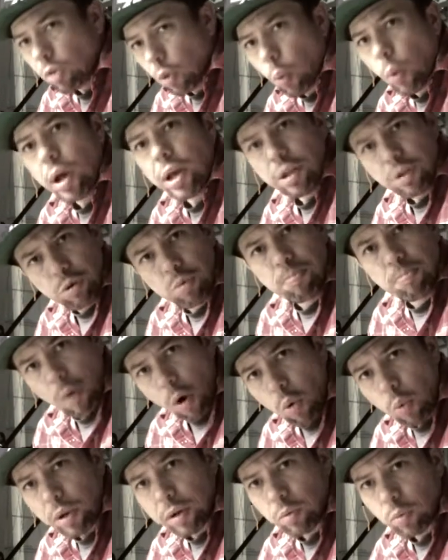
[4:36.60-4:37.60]
the way you
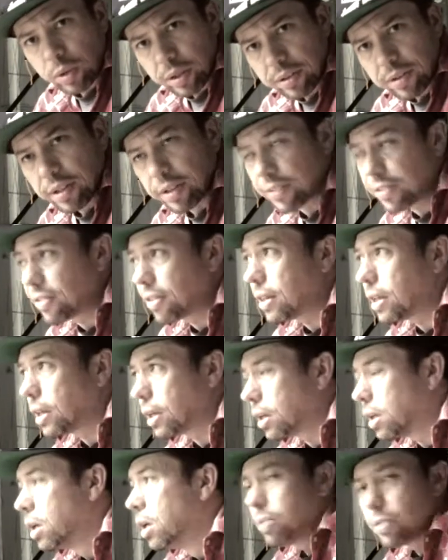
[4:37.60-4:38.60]
mow it with this
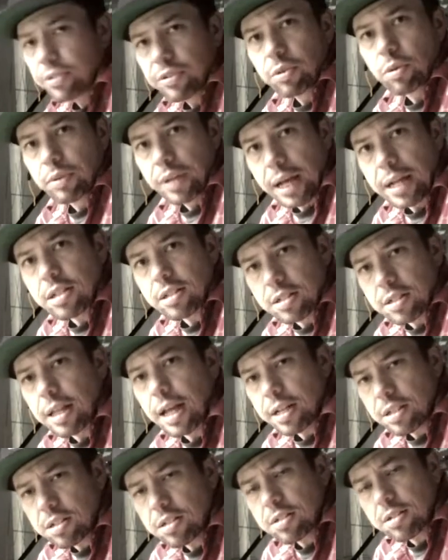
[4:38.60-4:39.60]
thing. So that's
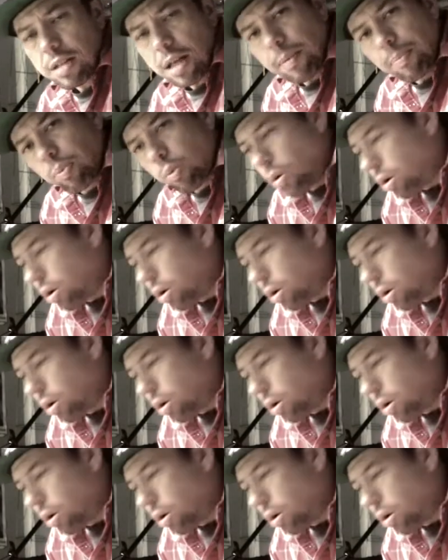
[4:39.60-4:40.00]
step